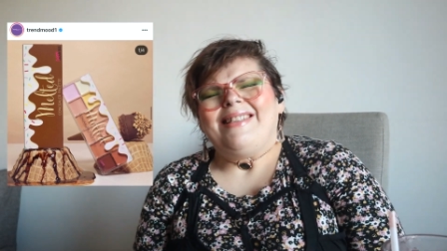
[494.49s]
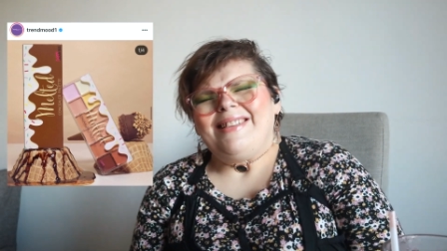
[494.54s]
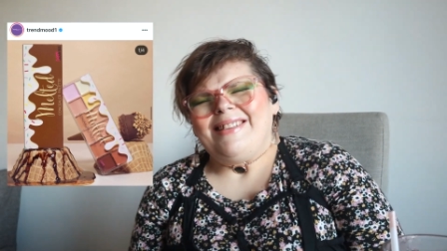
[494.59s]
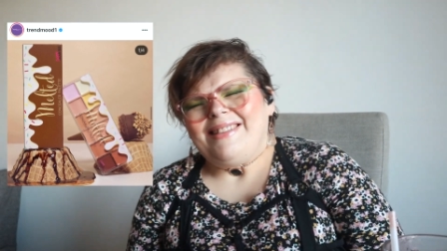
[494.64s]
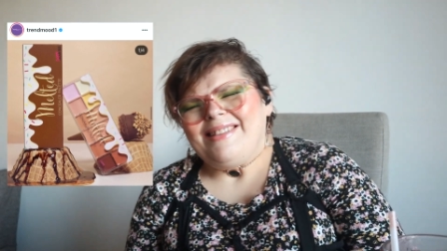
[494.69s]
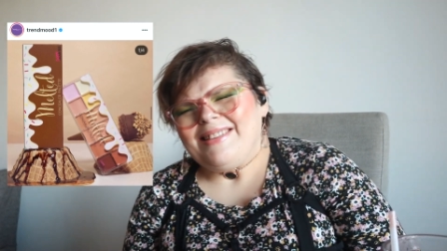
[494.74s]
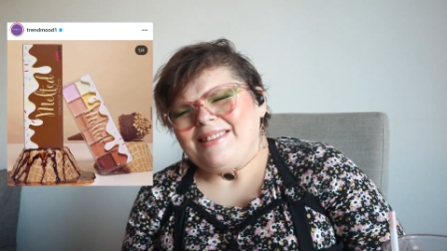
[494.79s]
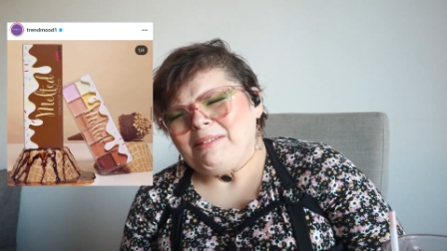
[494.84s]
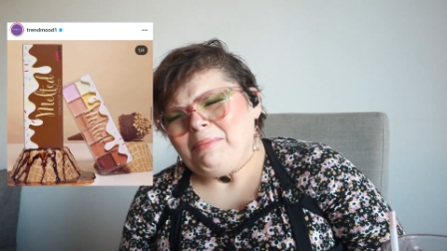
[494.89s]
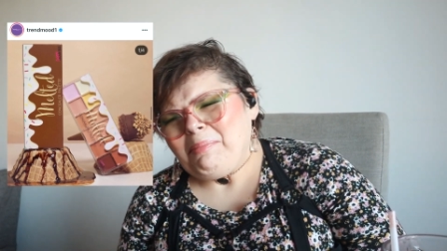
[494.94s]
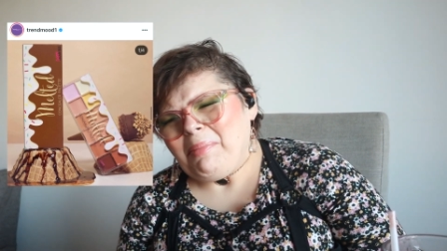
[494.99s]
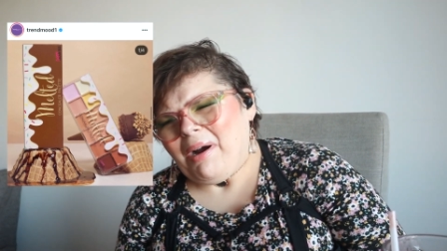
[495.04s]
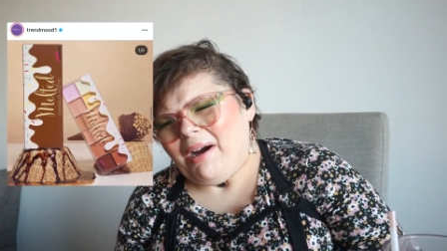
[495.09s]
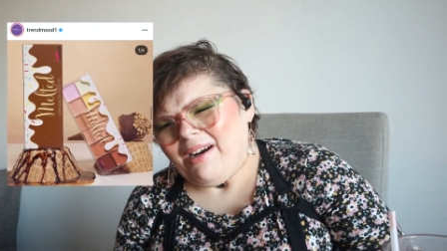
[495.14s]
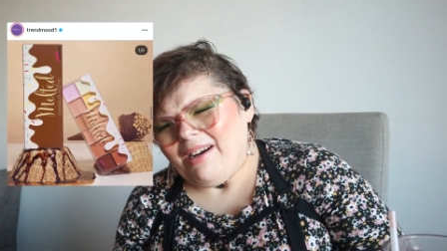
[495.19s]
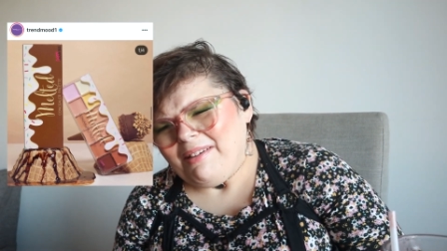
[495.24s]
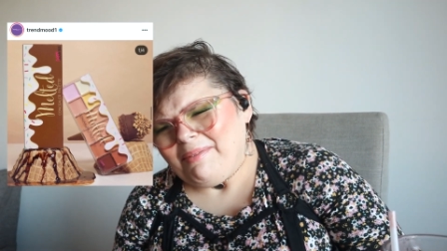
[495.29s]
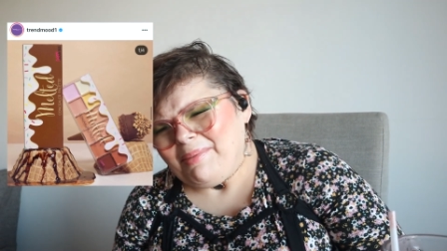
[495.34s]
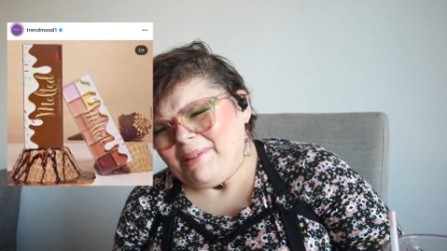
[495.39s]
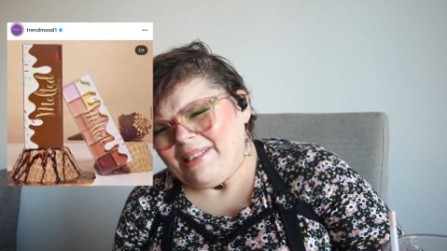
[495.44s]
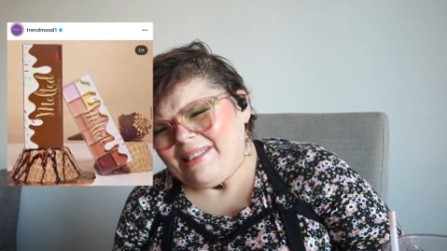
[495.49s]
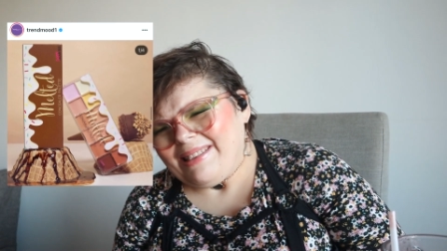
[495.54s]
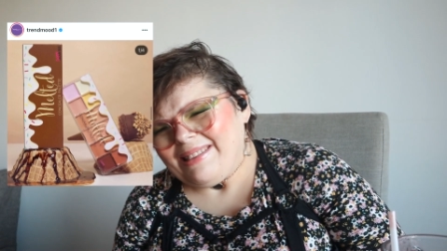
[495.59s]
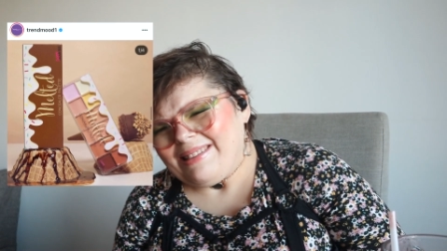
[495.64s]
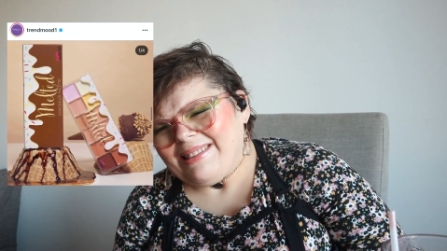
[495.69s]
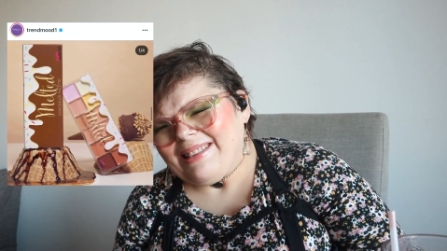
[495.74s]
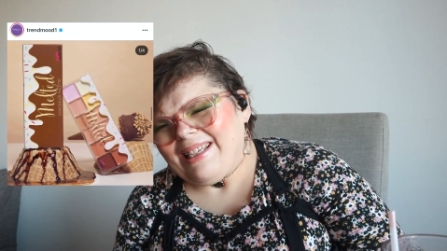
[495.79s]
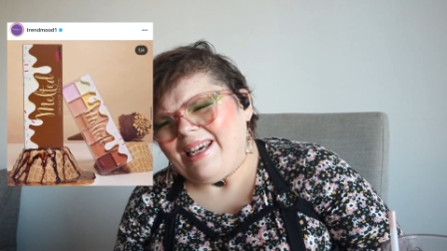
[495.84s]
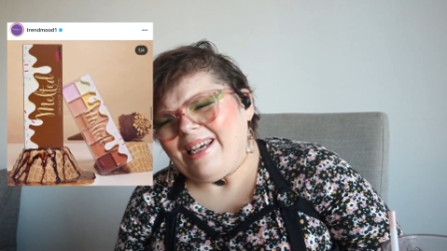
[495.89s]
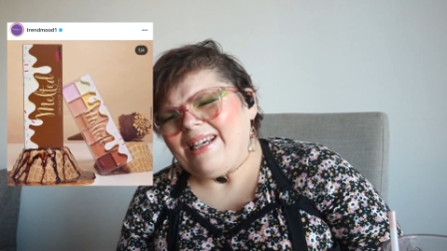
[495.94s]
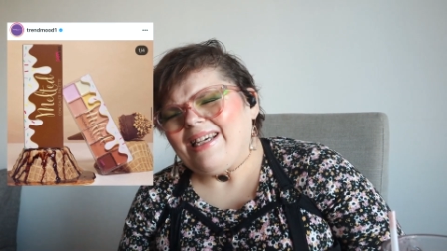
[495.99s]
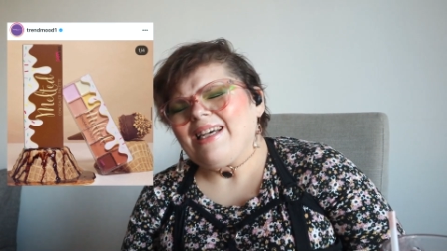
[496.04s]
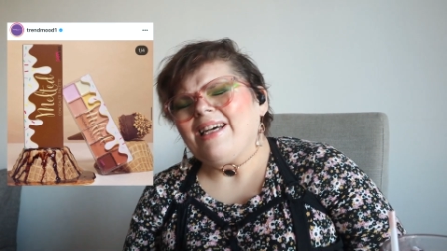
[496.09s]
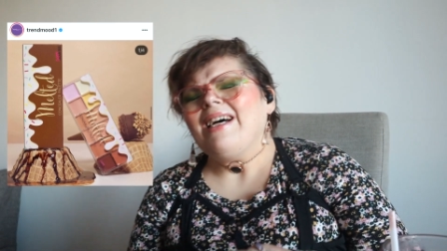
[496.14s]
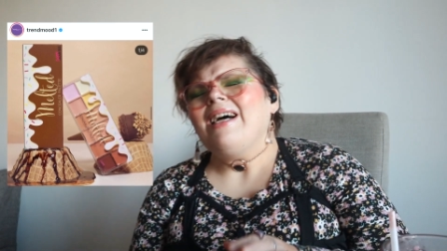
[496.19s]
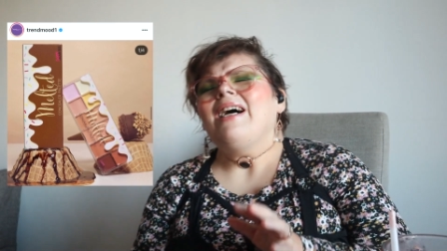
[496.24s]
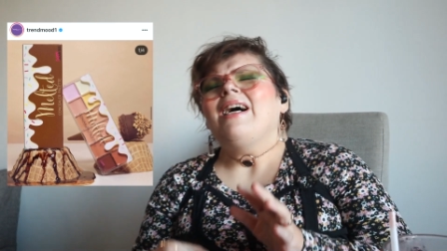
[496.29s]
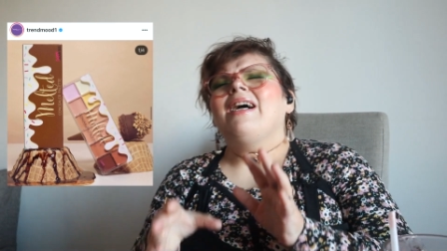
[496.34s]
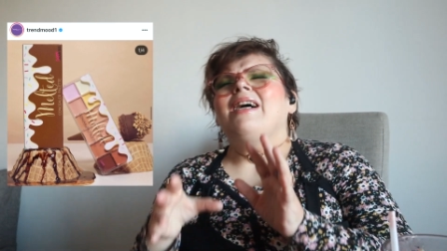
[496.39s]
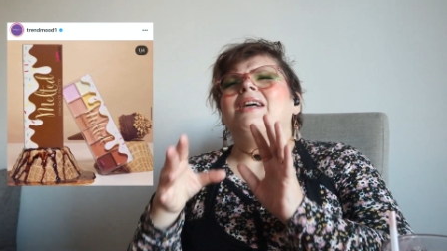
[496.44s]
there's a part of me that's like,
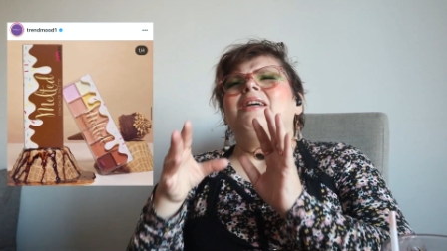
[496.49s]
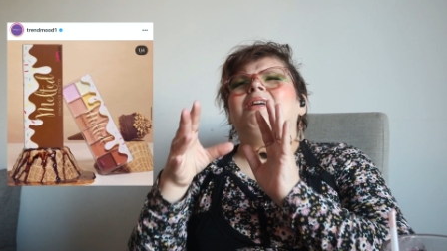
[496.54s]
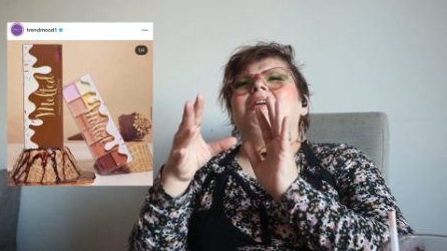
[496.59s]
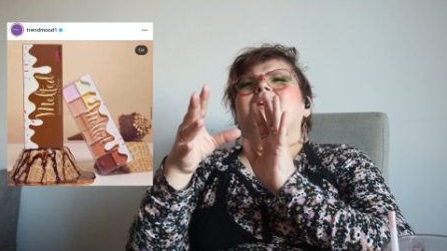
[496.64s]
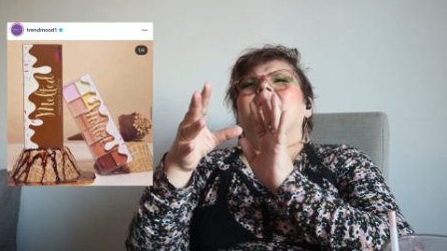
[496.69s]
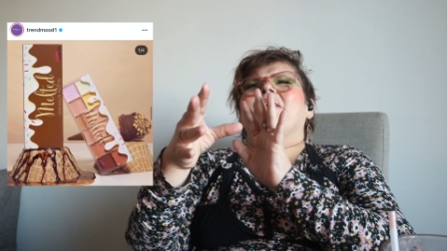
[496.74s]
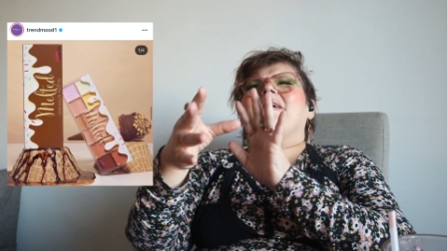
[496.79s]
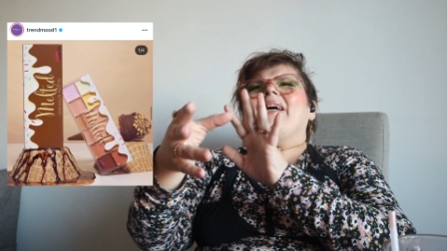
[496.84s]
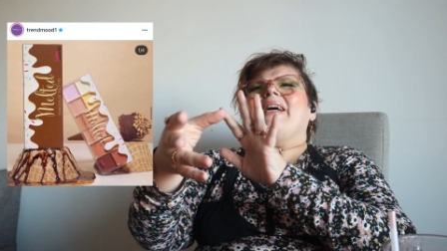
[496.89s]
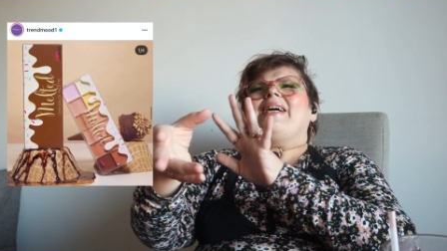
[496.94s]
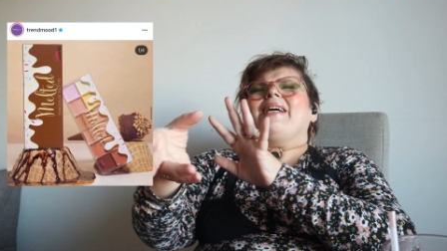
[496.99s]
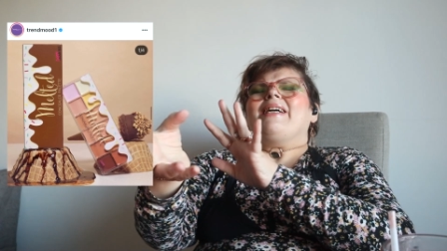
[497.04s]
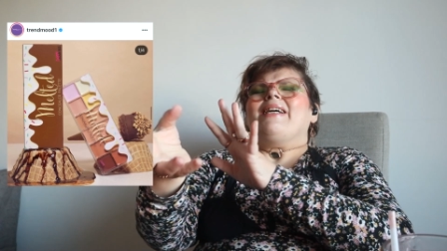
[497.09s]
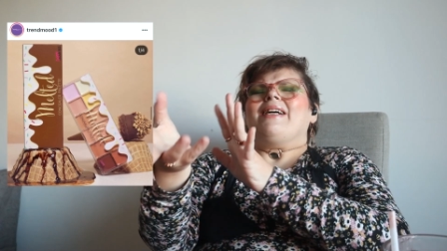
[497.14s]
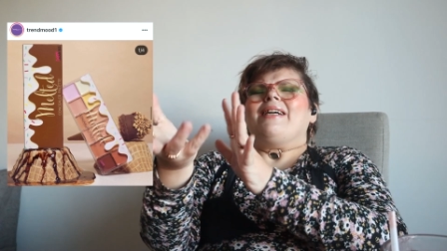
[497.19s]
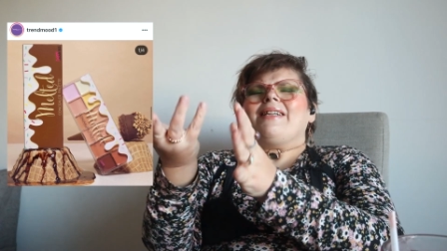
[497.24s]
okay,